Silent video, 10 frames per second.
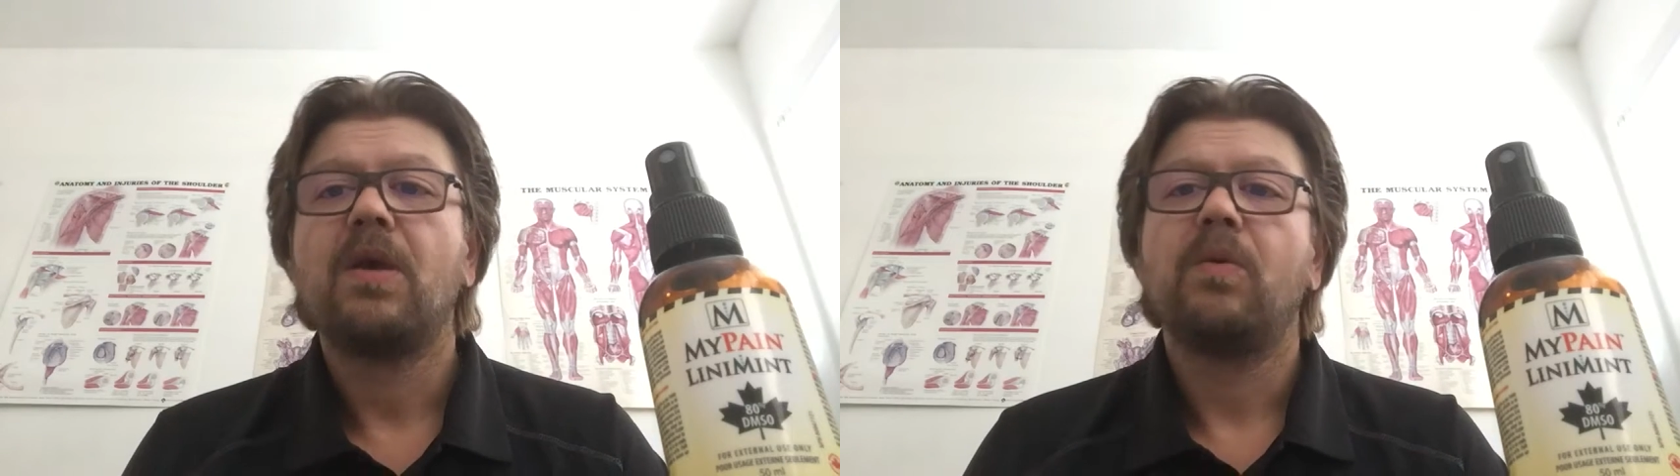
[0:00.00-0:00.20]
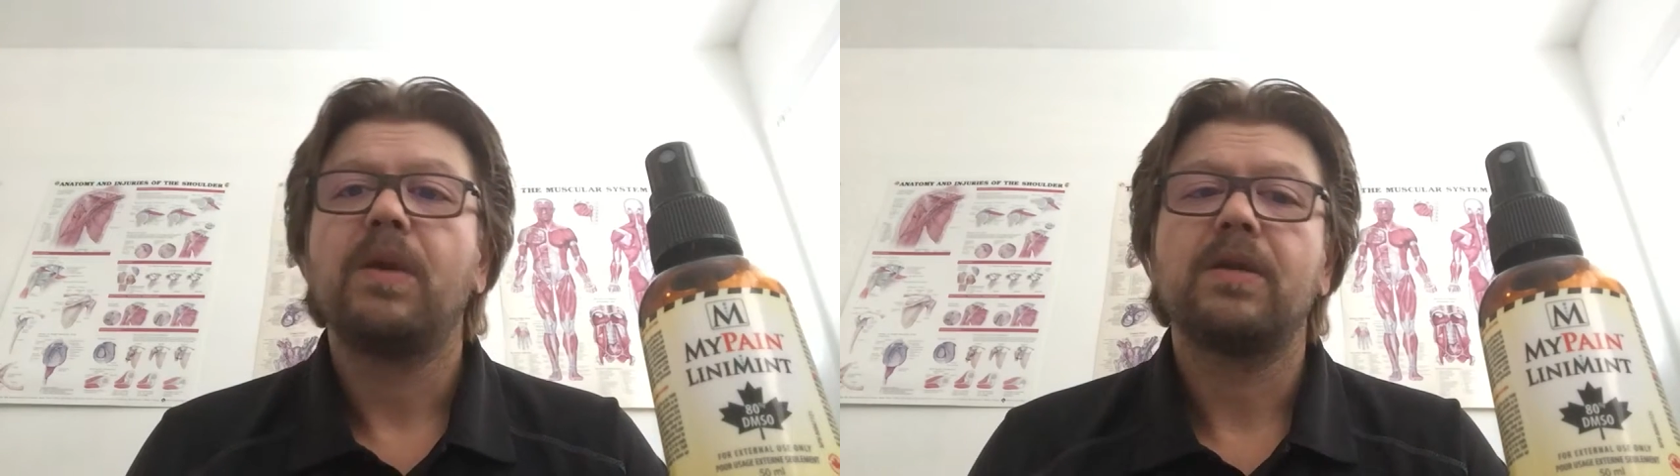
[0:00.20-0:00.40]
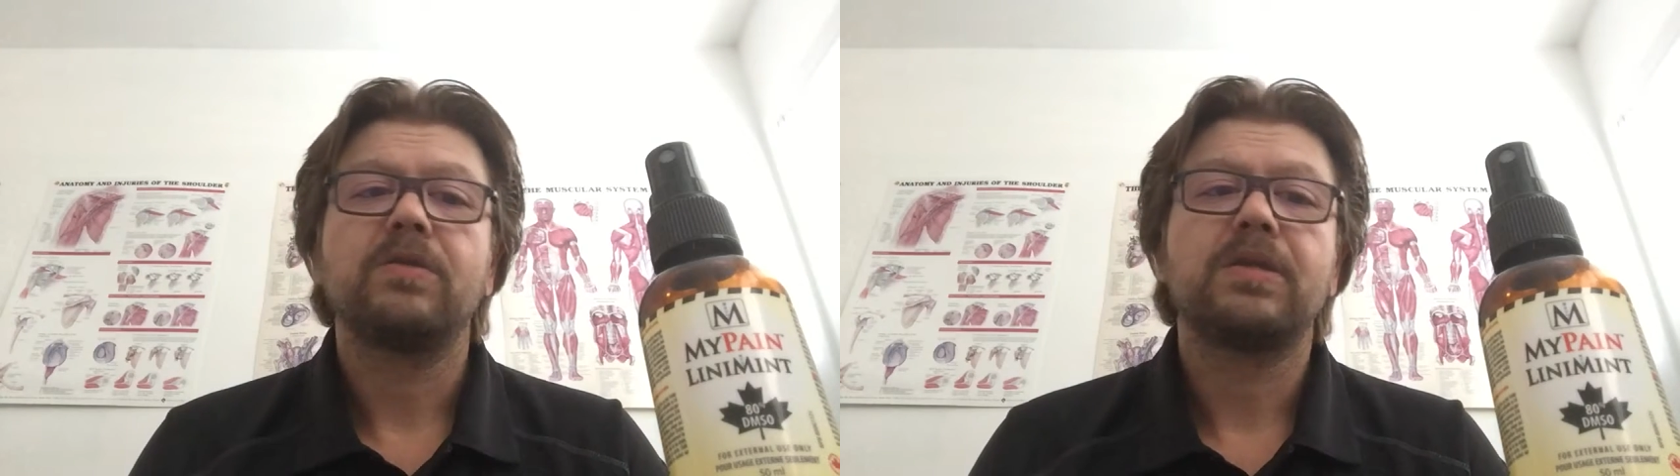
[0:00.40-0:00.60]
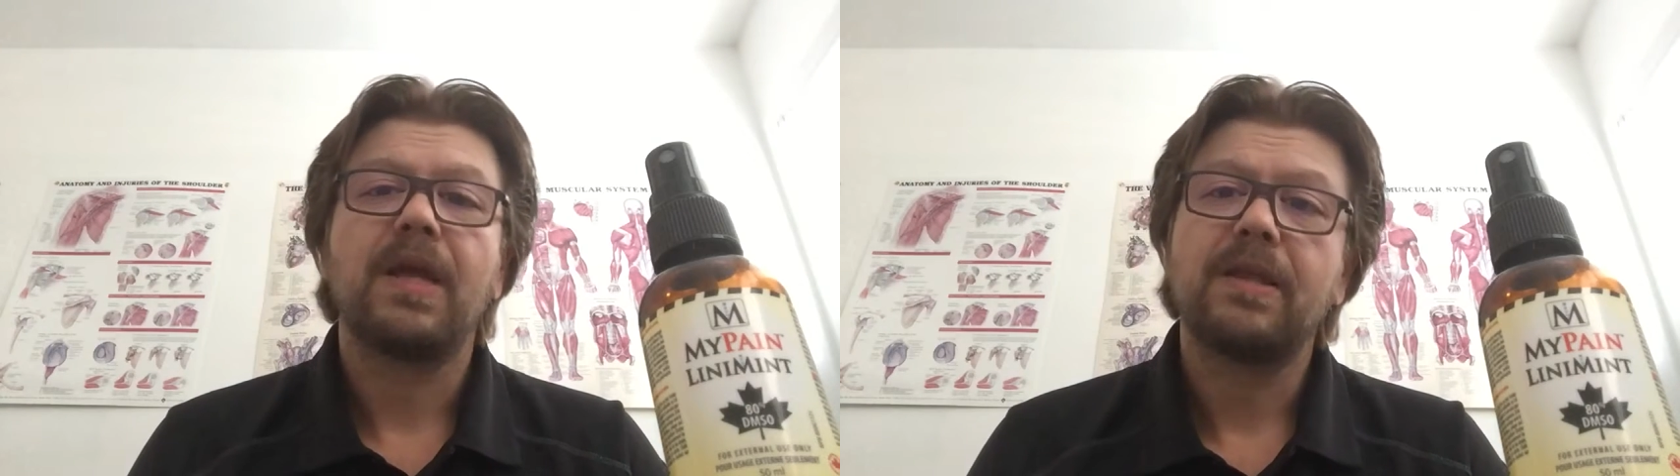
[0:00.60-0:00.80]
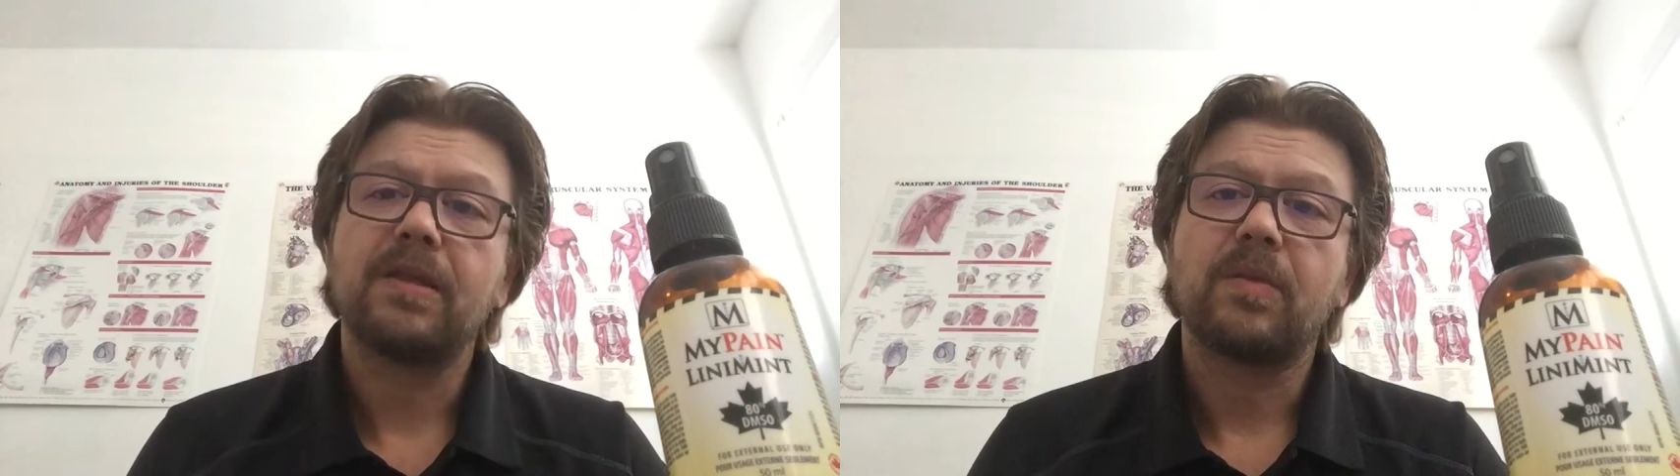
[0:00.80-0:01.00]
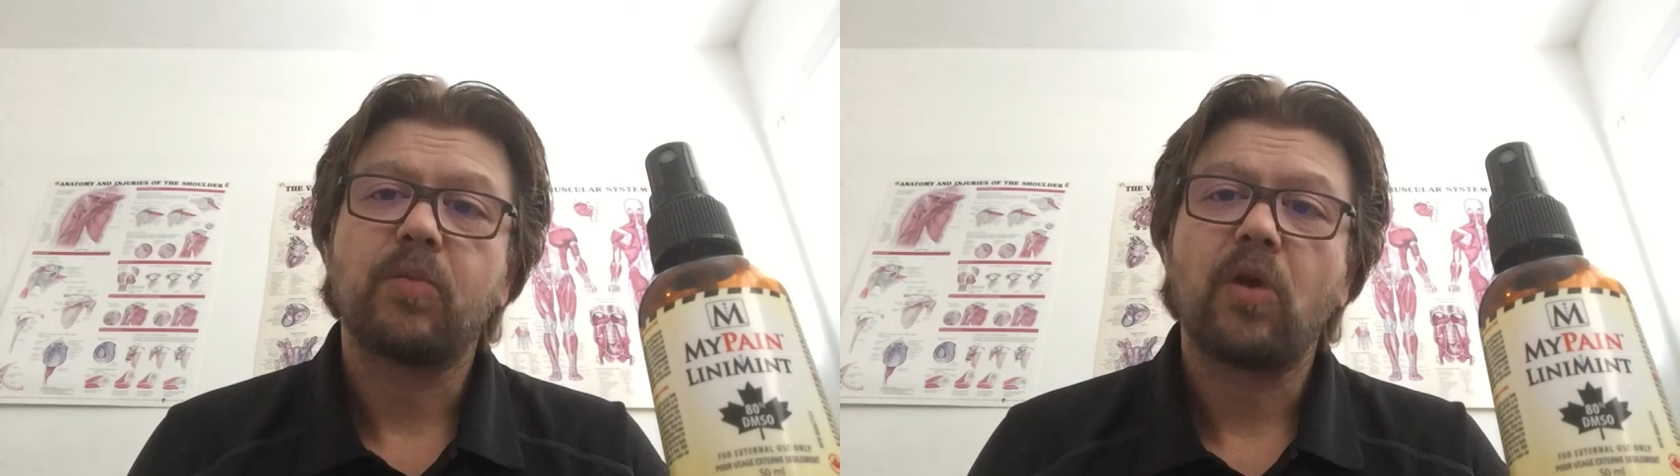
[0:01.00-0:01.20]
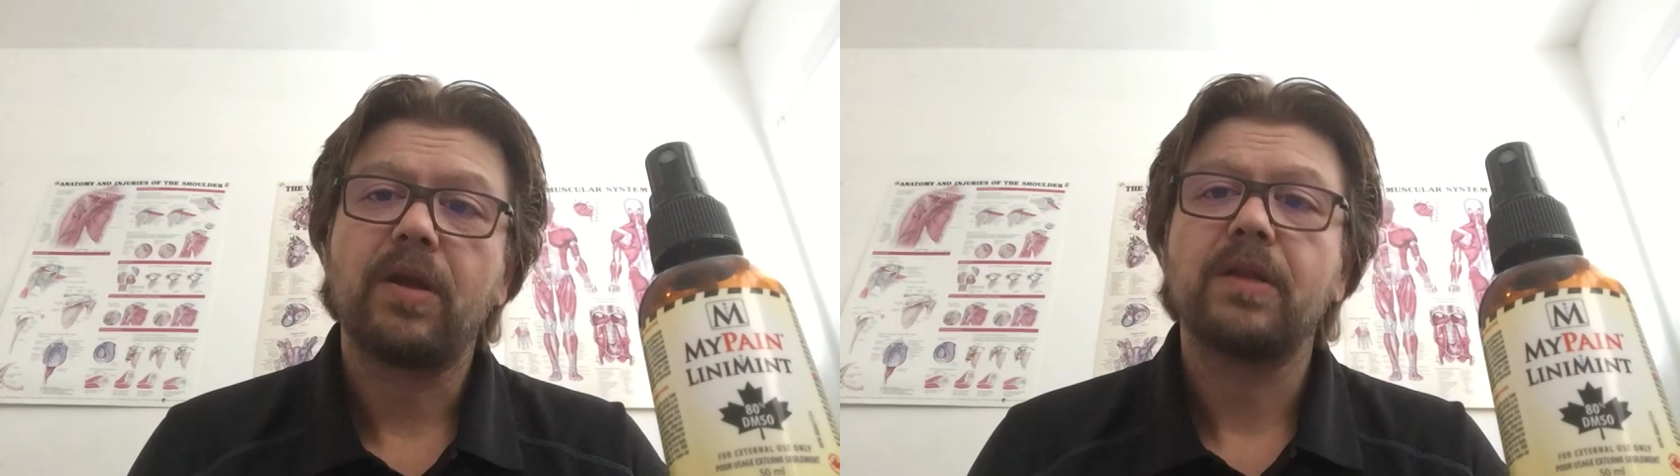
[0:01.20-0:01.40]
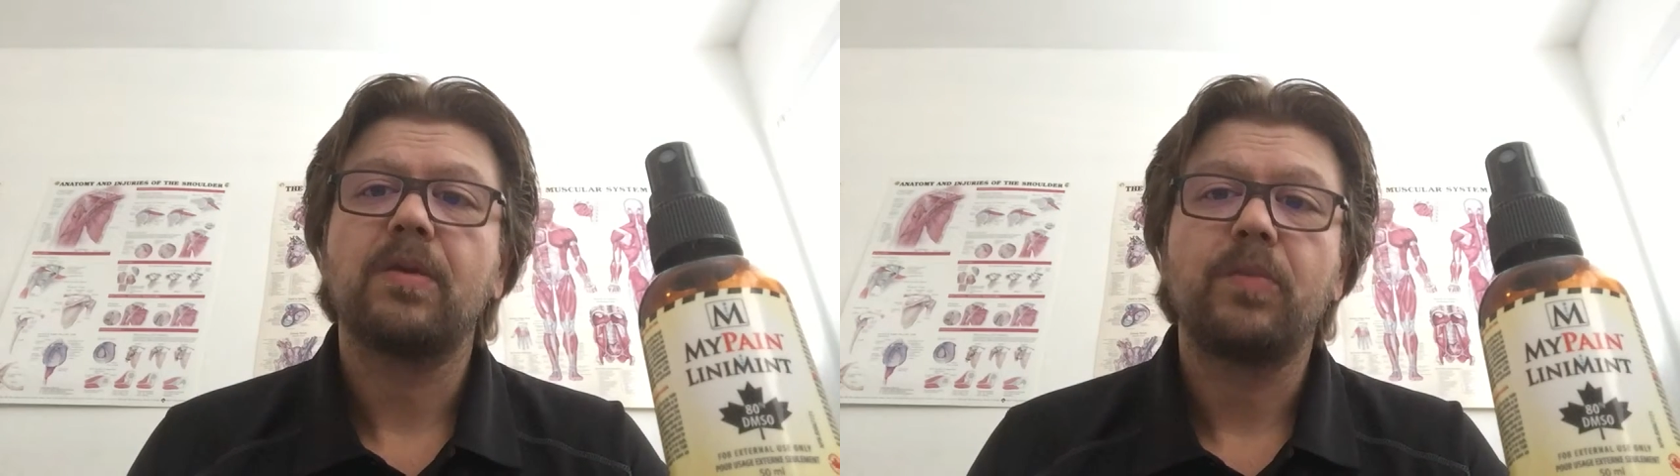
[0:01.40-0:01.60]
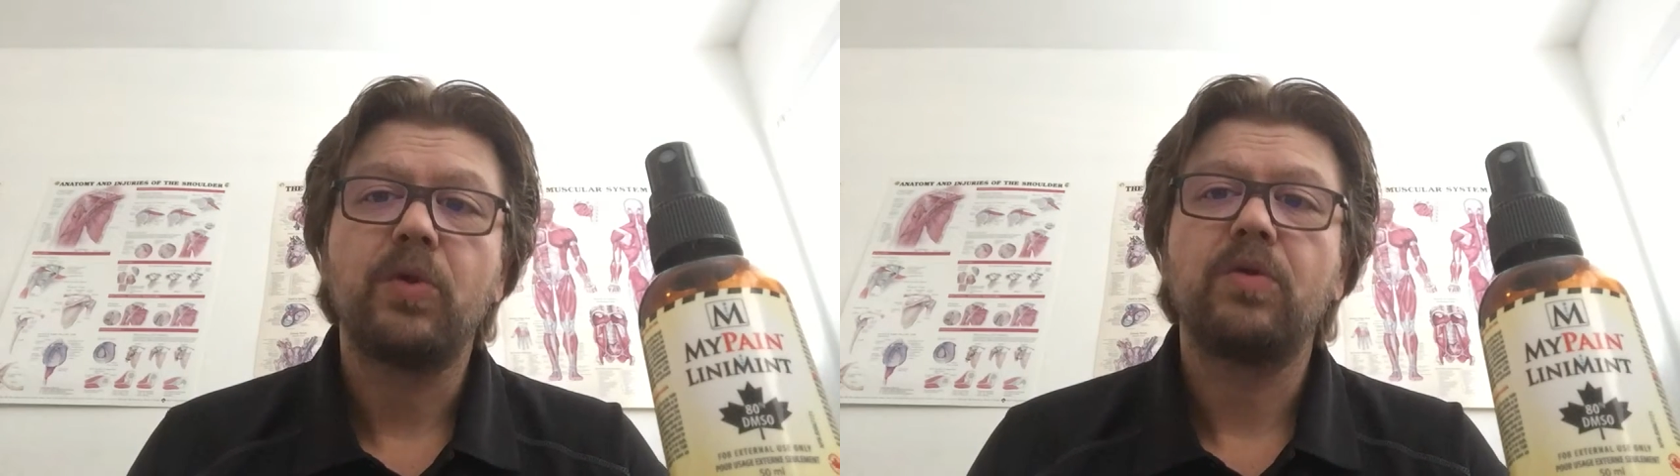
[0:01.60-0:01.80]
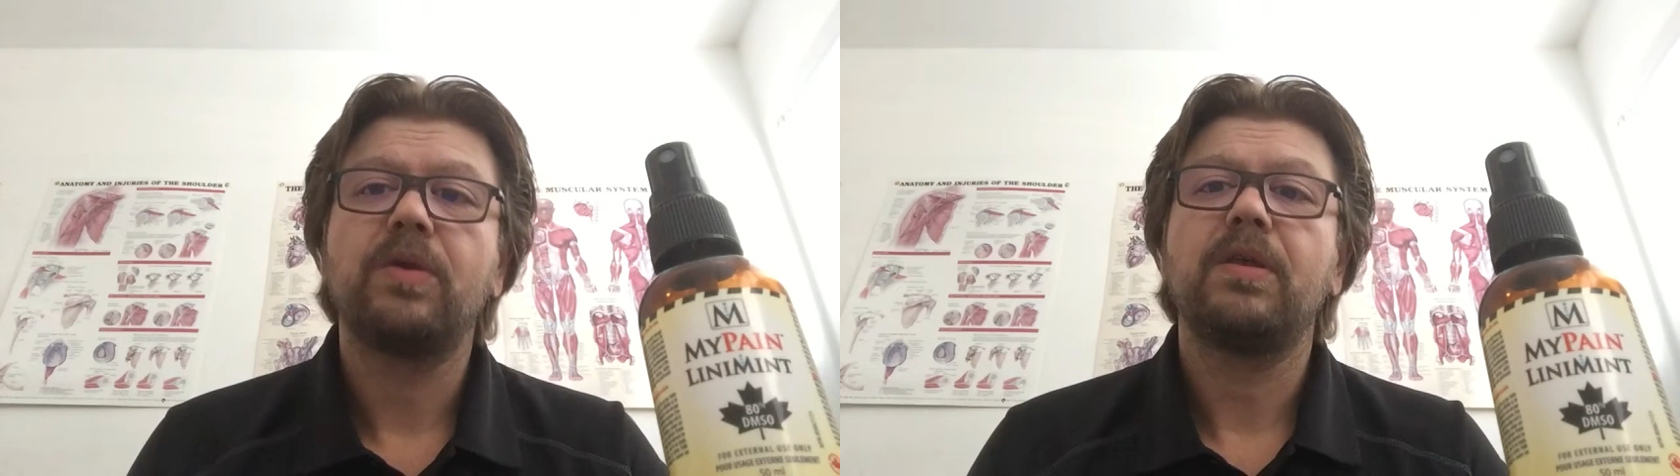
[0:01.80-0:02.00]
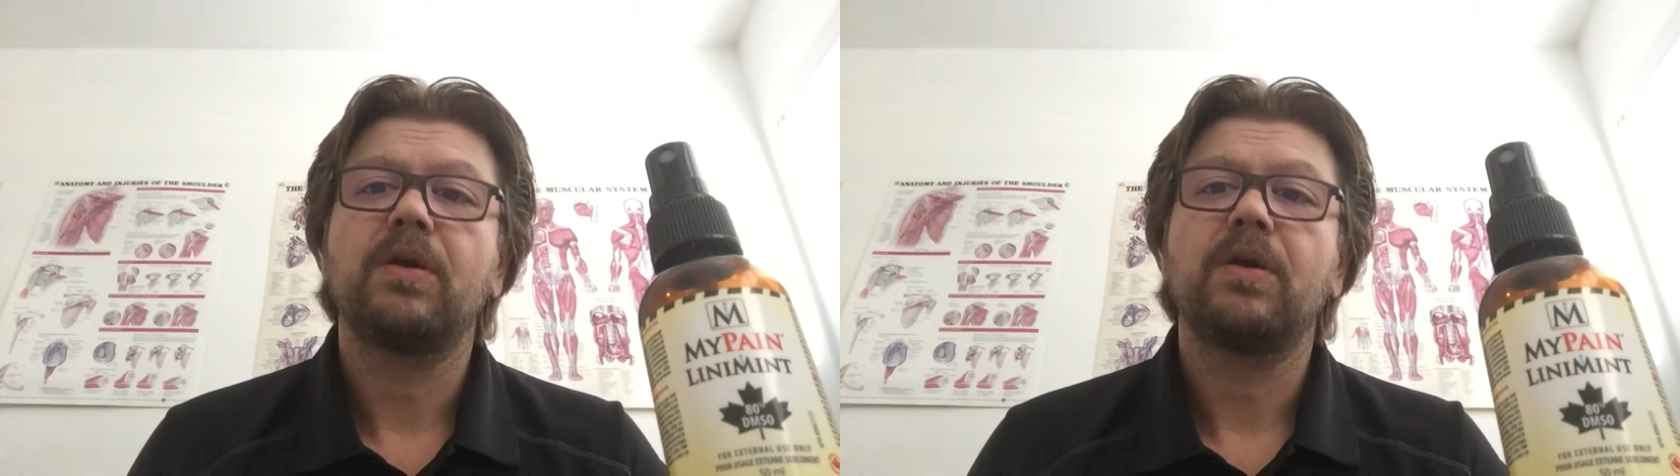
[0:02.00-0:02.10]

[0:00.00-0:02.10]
We understand that the product, the purity,